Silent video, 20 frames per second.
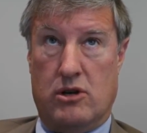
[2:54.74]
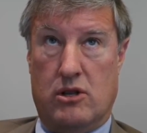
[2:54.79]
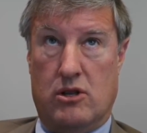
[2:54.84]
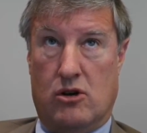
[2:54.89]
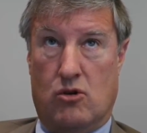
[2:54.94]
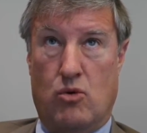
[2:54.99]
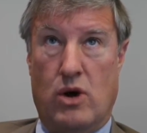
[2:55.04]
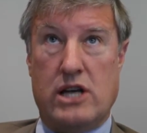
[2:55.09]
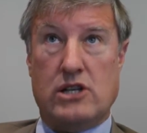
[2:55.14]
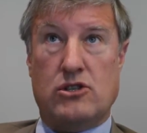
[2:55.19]

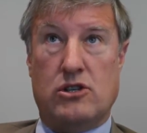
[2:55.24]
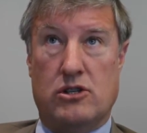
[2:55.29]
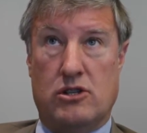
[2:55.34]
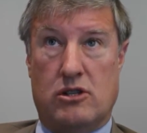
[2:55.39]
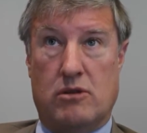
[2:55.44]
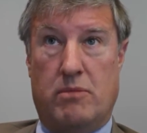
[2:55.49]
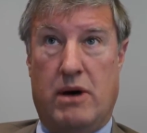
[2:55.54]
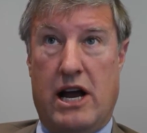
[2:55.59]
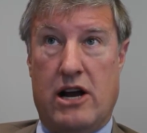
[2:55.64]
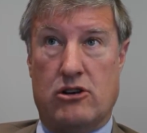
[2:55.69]
question that
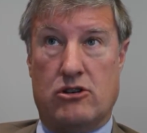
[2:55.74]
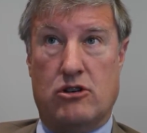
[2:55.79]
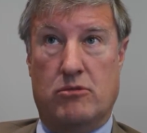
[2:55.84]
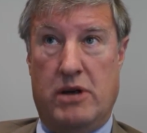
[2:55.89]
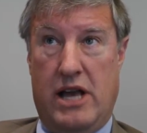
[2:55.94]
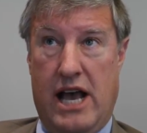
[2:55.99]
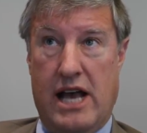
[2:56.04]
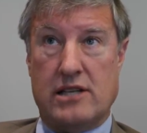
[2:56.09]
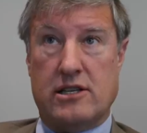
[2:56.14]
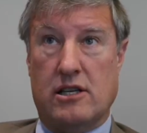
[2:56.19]
the buyer should
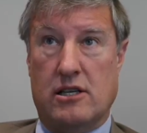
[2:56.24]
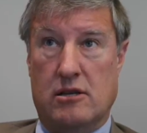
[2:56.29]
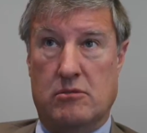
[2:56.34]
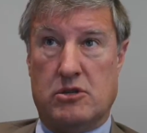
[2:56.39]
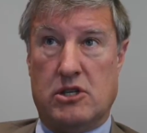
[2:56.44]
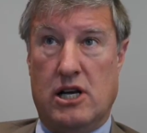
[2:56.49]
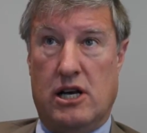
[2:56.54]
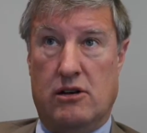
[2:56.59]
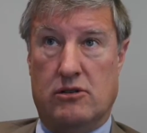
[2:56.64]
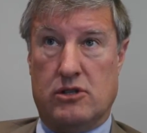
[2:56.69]
be asking
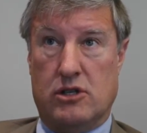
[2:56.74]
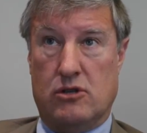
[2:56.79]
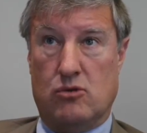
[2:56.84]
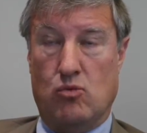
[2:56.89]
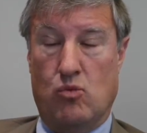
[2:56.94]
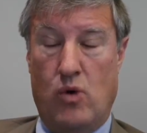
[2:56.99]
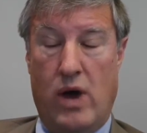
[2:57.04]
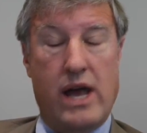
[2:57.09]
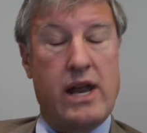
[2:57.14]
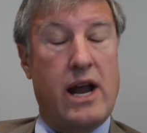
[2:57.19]
themselves is,
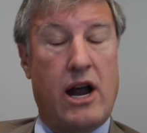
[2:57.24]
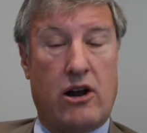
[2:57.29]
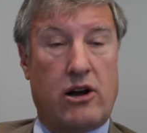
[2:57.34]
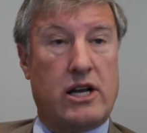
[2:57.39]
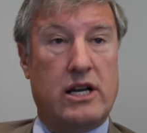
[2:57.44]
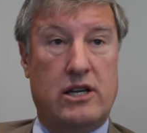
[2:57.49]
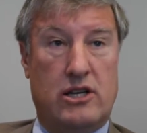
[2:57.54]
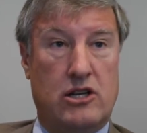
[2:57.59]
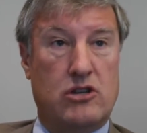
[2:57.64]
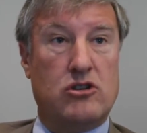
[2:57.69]
when are
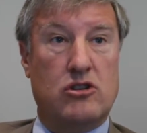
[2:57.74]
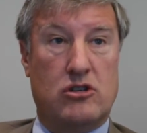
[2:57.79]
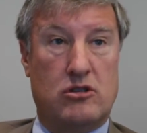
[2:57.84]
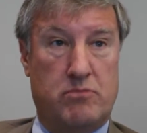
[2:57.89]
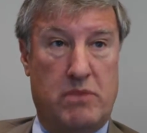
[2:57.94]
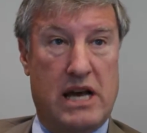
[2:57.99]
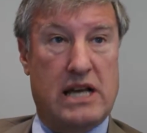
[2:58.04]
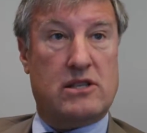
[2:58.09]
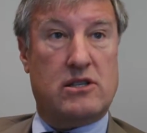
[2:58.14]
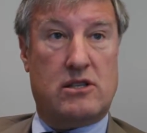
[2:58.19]
conditions
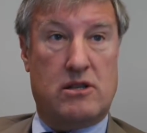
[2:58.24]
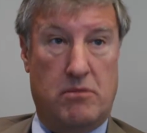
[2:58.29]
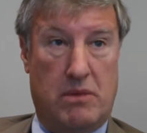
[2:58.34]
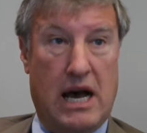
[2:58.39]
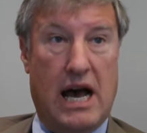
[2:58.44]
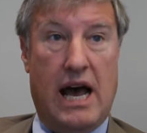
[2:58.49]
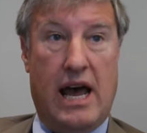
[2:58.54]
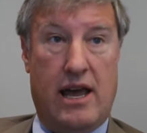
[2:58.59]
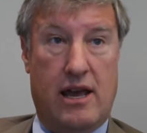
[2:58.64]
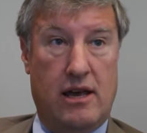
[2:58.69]
best to
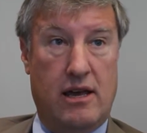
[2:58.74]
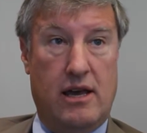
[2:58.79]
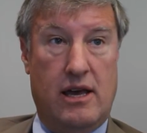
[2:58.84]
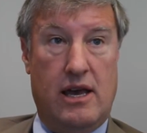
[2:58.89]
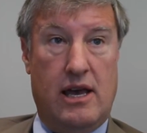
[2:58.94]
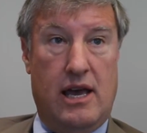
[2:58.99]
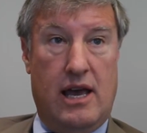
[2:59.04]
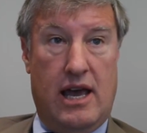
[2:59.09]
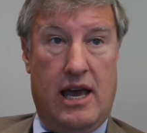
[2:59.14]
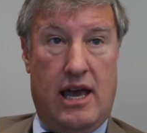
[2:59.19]
buy?
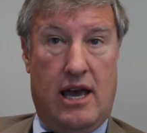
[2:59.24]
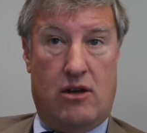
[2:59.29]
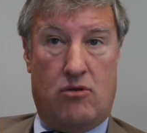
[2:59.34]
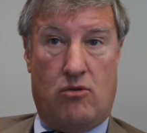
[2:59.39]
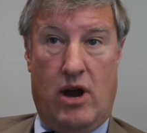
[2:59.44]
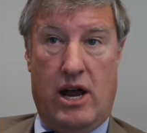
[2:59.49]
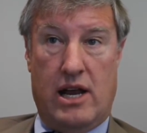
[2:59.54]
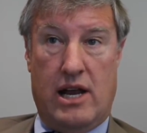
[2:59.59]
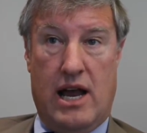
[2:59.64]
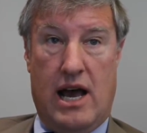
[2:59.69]
And
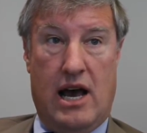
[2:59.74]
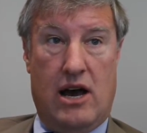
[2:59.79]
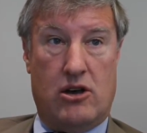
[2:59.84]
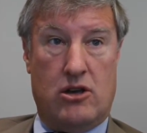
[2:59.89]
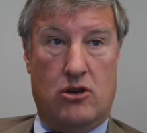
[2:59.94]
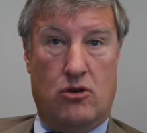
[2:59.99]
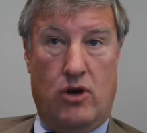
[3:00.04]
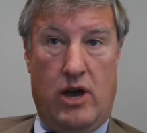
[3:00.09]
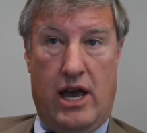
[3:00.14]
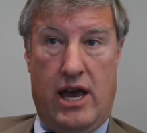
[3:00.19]
right now
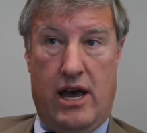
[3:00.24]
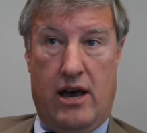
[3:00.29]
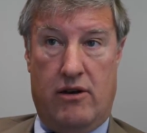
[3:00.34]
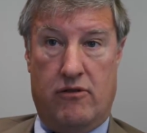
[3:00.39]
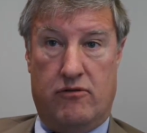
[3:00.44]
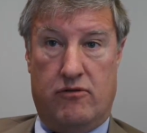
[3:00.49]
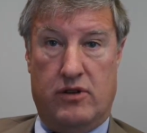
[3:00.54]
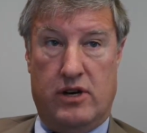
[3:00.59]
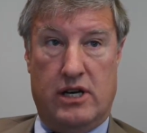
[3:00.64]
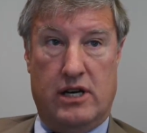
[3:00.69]
you
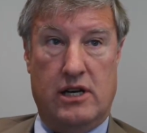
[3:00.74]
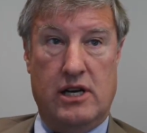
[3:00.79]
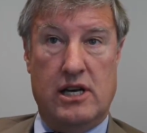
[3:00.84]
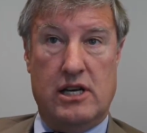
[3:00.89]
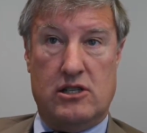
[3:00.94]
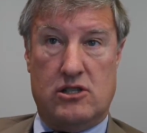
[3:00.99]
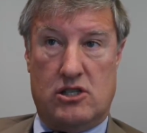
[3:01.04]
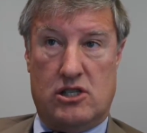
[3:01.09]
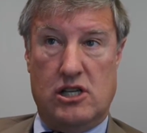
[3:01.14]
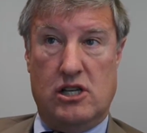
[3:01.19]
have
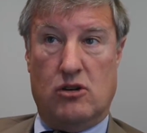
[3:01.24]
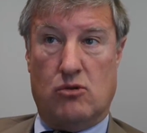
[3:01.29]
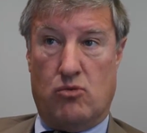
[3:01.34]
still